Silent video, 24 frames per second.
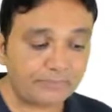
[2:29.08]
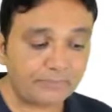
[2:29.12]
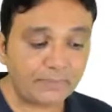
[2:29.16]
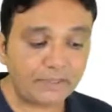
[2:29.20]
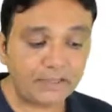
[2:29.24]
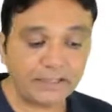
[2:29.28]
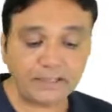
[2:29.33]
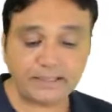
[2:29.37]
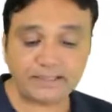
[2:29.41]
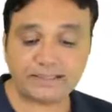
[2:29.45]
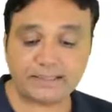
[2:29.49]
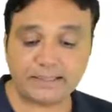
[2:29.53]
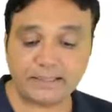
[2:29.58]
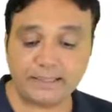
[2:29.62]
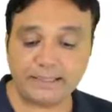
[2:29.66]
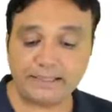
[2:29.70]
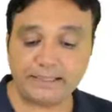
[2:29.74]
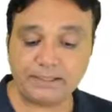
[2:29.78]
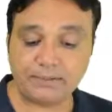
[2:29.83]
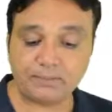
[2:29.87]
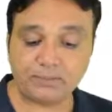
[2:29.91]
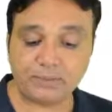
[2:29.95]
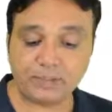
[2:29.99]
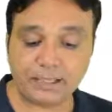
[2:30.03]
is ready
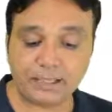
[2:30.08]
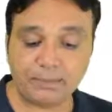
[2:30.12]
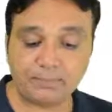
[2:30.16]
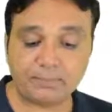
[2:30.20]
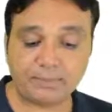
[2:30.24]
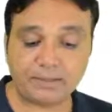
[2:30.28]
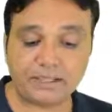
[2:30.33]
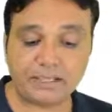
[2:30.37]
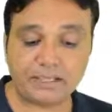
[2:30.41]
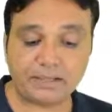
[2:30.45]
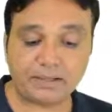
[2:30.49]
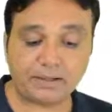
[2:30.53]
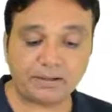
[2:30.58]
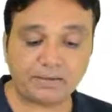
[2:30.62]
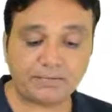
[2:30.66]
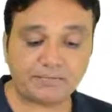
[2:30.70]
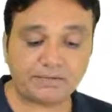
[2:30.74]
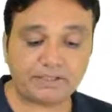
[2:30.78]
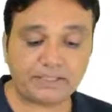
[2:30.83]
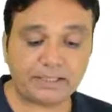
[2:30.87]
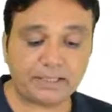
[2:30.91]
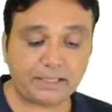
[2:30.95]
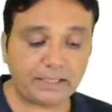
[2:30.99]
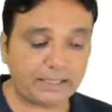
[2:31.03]
to help Ria
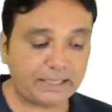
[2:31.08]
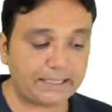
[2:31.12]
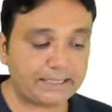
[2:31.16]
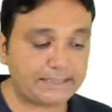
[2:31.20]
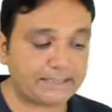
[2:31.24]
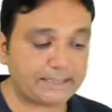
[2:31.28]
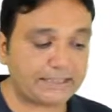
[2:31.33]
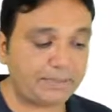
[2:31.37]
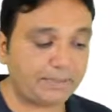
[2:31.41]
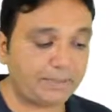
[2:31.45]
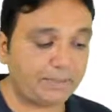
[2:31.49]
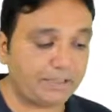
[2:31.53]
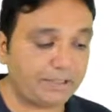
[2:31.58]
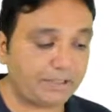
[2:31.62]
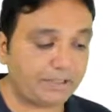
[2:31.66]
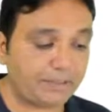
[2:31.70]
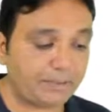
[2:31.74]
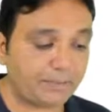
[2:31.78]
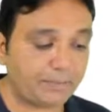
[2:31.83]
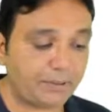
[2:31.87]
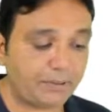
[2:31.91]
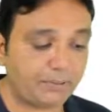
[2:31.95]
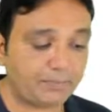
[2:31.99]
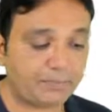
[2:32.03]
with the estimated
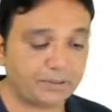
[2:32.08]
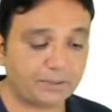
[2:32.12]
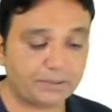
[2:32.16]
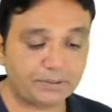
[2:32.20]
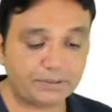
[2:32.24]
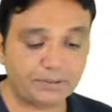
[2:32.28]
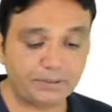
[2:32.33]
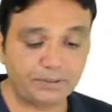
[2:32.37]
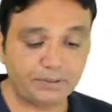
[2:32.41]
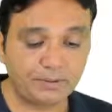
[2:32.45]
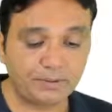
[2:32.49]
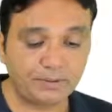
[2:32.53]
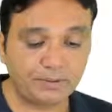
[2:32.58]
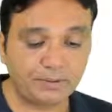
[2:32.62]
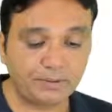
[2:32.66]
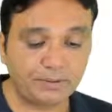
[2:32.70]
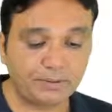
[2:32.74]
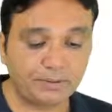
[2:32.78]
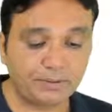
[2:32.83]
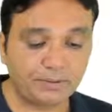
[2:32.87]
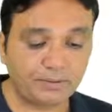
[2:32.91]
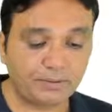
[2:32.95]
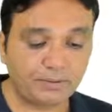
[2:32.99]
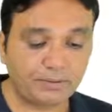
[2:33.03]
amount
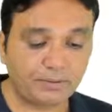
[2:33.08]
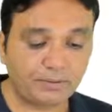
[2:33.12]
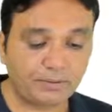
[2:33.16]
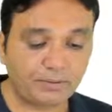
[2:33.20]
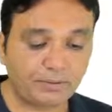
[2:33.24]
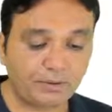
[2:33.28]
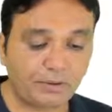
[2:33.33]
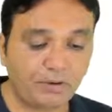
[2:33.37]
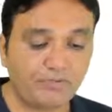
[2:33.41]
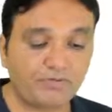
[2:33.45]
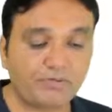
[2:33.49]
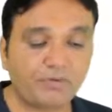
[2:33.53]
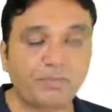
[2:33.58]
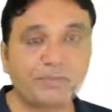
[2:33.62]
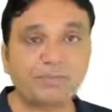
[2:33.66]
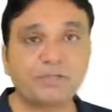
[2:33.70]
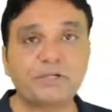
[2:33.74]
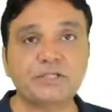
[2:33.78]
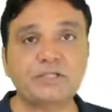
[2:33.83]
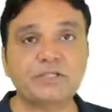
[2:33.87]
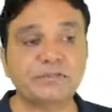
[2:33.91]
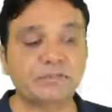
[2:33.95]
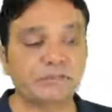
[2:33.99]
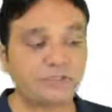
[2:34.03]
of
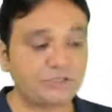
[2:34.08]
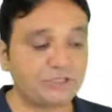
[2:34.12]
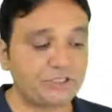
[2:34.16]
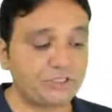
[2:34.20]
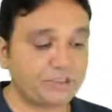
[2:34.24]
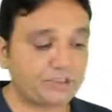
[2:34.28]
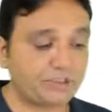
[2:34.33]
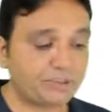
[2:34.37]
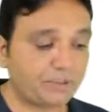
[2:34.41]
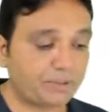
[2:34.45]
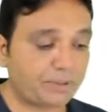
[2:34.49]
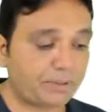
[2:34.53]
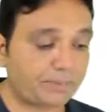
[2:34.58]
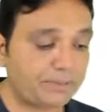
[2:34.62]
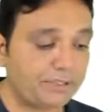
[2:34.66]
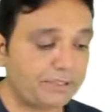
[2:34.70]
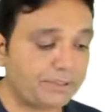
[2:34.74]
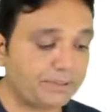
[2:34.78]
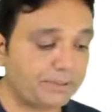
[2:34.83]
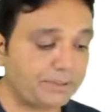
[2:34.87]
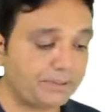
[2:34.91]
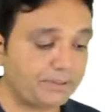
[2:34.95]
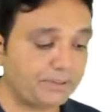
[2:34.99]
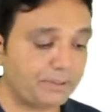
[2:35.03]
operation, which is gonna be
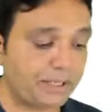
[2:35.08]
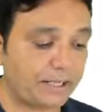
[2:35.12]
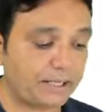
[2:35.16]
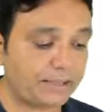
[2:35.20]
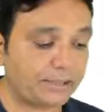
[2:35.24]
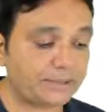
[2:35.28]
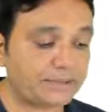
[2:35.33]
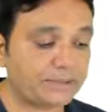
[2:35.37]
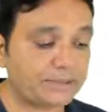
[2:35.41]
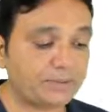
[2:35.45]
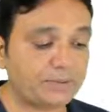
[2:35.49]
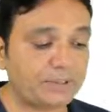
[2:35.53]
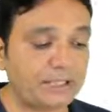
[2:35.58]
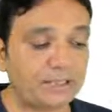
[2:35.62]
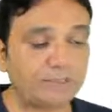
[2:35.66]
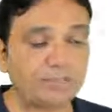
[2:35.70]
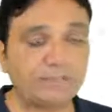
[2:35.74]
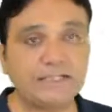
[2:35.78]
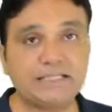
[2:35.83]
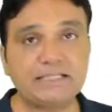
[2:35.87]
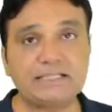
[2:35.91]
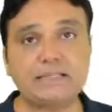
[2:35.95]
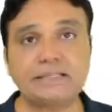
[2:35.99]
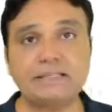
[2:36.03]
2 lakhs. So that
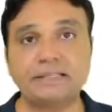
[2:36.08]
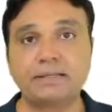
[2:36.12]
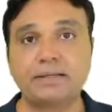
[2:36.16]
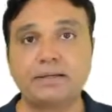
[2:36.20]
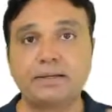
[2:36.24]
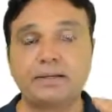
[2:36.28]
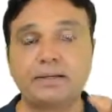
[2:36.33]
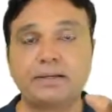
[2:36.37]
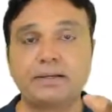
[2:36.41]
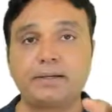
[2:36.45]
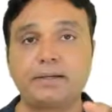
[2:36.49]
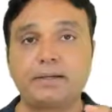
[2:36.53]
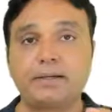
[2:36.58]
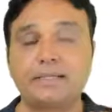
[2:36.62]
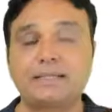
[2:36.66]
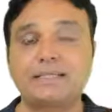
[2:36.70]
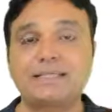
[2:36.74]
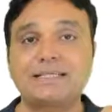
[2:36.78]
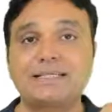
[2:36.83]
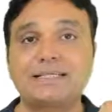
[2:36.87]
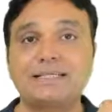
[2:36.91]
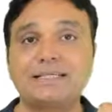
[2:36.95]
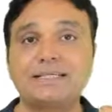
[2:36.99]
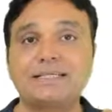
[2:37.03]
means it's
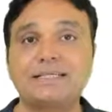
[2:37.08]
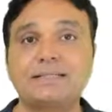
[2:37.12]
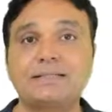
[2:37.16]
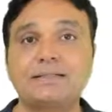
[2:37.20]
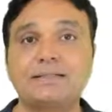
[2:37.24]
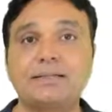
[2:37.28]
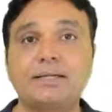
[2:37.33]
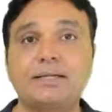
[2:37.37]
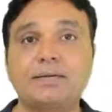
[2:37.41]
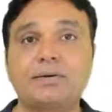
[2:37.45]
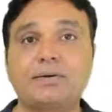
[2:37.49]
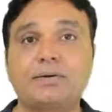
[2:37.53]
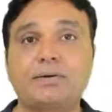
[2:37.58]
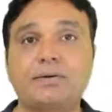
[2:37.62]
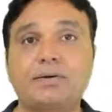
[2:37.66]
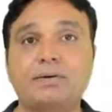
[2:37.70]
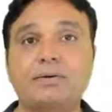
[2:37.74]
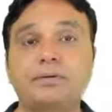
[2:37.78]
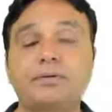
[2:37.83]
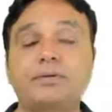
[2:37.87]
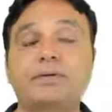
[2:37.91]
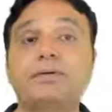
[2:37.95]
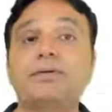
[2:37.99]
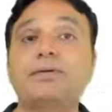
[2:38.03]
a case study
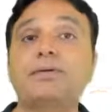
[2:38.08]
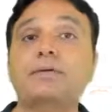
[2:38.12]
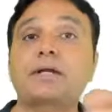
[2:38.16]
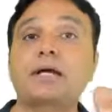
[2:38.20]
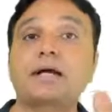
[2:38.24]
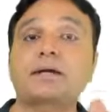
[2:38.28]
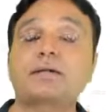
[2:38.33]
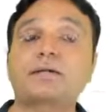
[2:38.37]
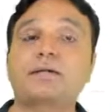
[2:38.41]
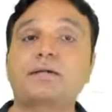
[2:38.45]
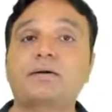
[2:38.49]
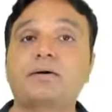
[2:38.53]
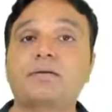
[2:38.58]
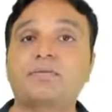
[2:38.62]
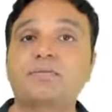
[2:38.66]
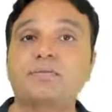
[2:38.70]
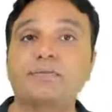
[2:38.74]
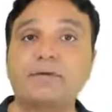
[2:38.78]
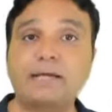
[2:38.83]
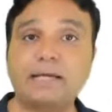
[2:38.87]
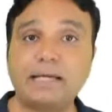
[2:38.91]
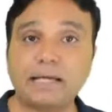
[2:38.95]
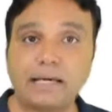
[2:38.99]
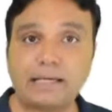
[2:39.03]
on contract
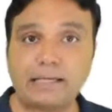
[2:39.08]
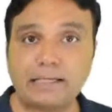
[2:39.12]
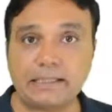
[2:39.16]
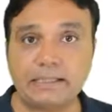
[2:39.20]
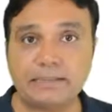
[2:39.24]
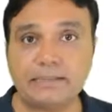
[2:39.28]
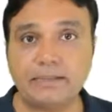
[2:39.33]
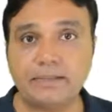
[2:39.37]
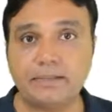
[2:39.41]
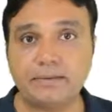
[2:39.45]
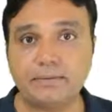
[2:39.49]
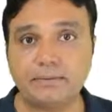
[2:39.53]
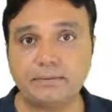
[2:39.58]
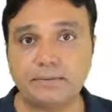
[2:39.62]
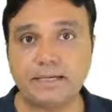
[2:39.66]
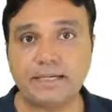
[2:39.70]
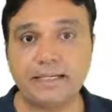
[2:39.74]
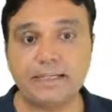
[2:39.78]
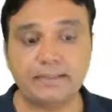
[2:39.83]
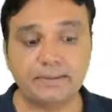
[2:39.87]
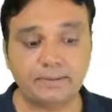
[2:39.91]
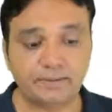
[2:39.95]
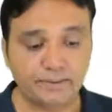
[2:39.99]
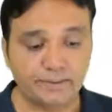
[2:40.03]
of guarantee,
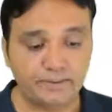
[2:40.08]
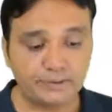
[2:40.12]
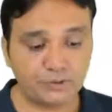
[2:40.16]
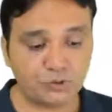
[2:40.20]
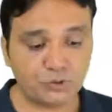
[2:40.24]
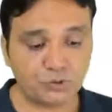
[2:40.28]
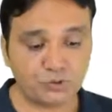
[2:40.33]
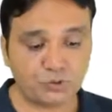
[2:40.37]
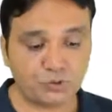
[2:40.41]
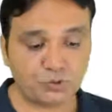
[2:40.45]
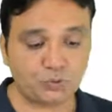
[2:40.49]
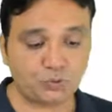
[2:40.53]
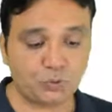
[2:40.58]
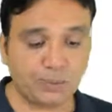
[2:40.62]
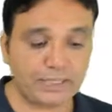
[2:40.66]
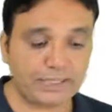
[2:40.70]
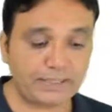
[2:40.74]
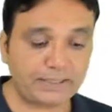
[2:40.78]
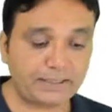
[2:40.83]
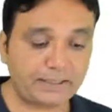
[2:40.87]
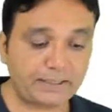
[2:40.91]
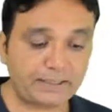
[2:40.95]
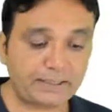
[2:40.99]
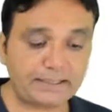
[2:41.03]
right? So 2
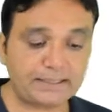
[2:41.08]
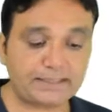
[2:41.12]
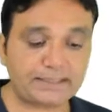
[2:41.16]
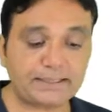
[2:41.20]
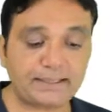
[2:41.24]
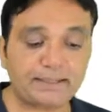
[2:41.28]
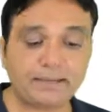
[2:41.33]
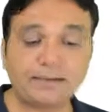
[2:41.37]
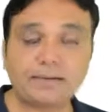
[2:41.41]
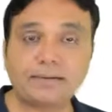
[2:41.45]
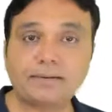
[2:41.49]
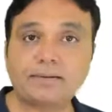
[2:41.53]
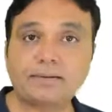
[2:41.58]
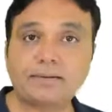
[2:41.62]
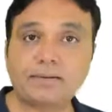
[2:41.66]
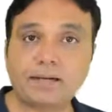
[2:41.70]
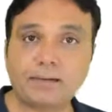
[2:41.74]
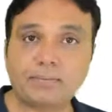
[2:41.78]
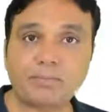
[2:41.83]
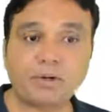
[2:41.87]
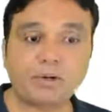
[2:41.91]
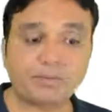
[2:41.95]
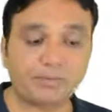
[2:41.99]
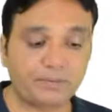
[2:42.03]
lakh is the
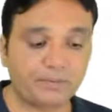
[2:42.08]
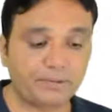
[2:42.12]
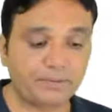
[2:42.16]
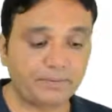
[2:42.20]
amount.